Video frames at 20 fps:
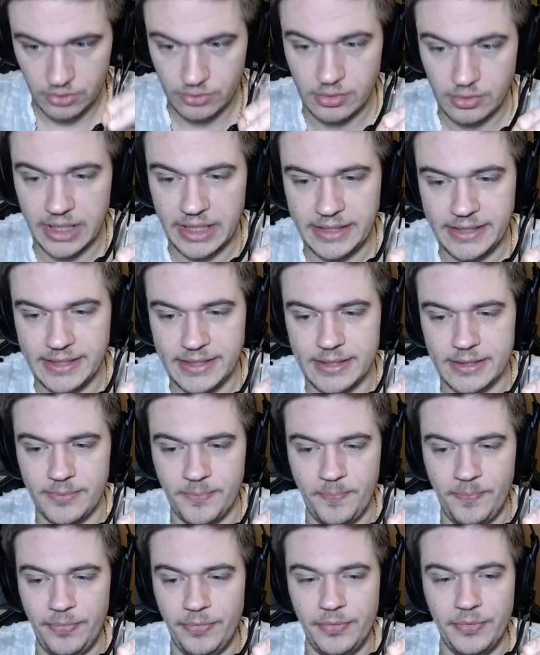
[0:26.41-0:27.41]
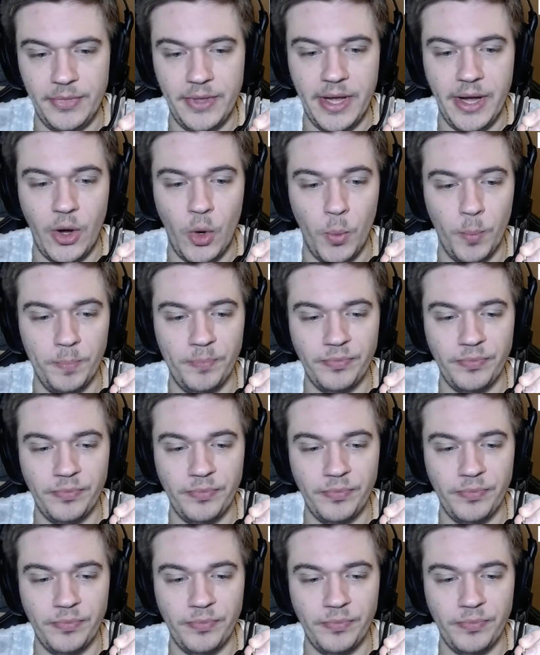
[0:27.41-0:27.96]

right now.